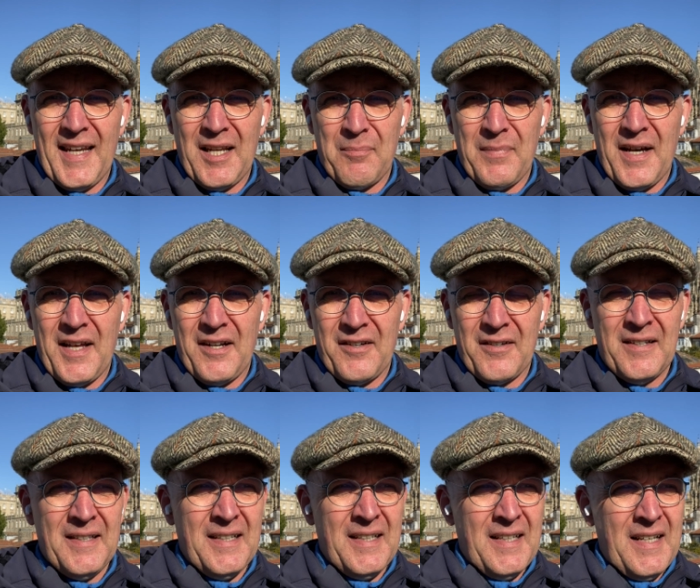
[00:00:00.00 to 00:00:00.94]
better,
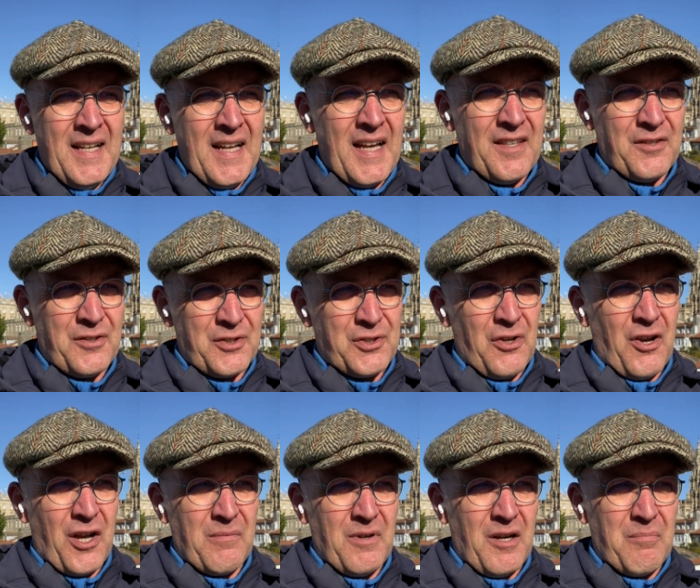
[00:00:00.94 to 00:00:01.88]
and there's
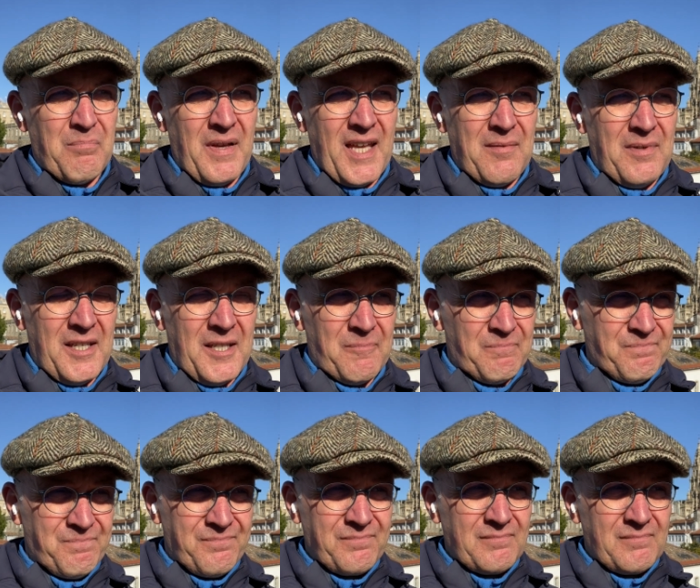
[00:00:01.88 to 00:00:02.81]
talk about maybe
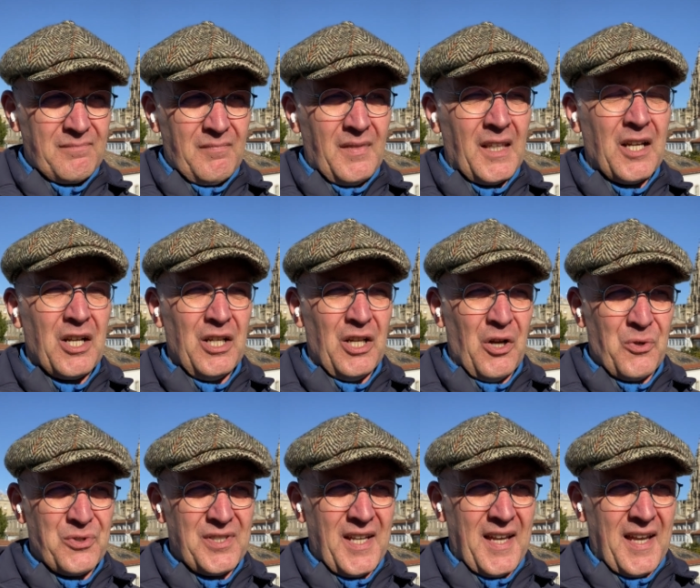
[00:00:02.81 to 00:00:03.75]

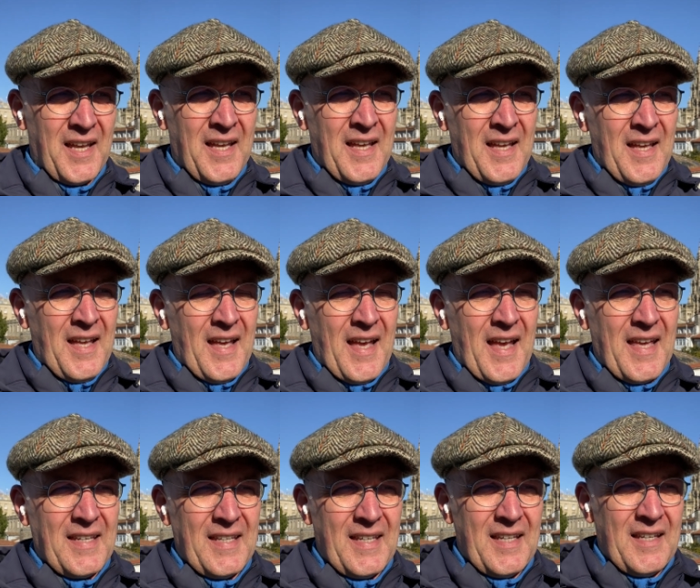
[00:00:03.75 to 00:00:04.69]
closing
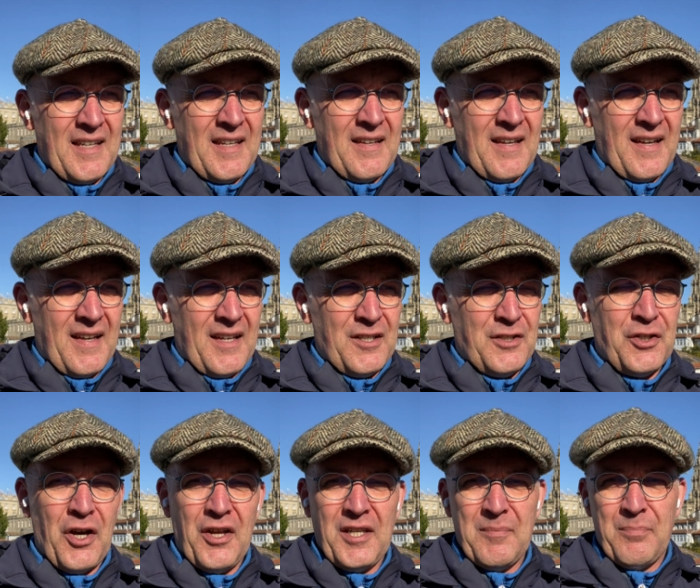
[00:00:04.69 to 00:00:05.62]
any
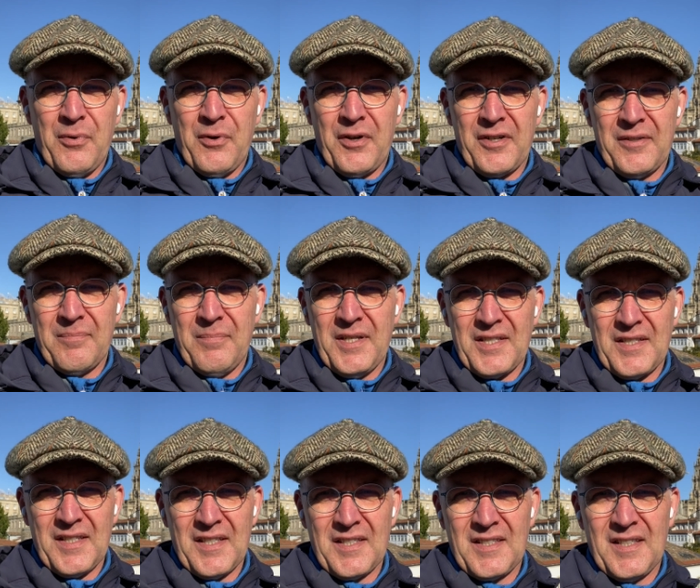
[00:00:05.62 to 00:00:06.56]
non-important
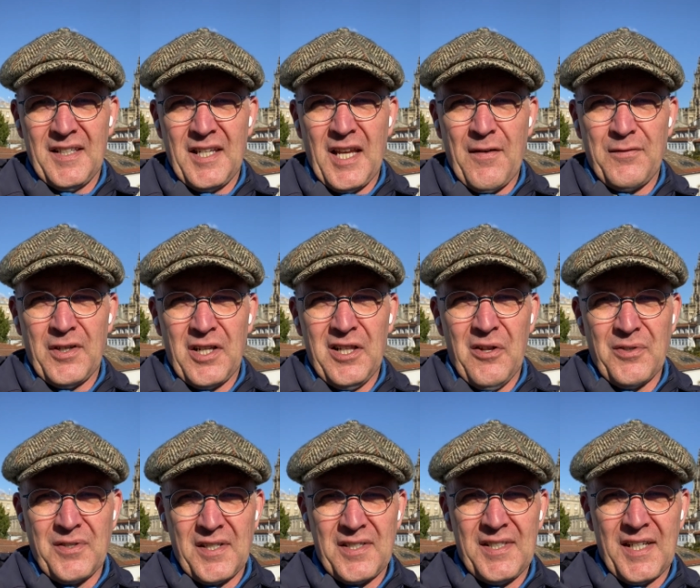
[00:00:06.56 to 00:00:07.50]
business that you have to
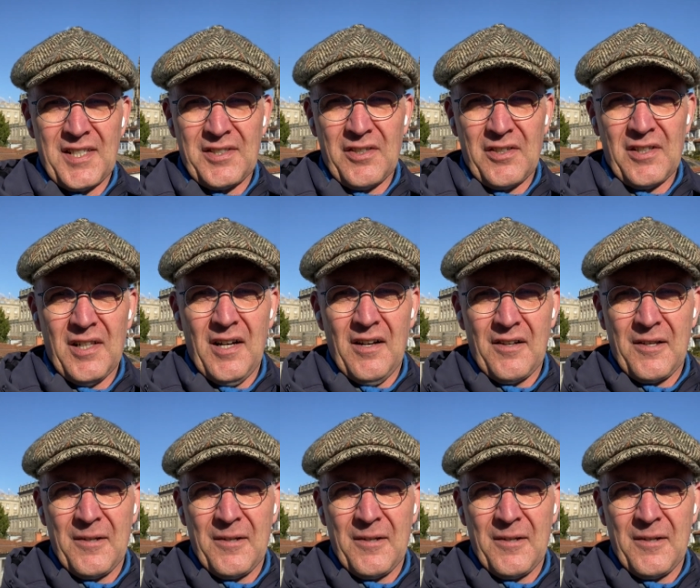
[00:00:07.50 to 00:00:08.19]
close at 6 o'clock.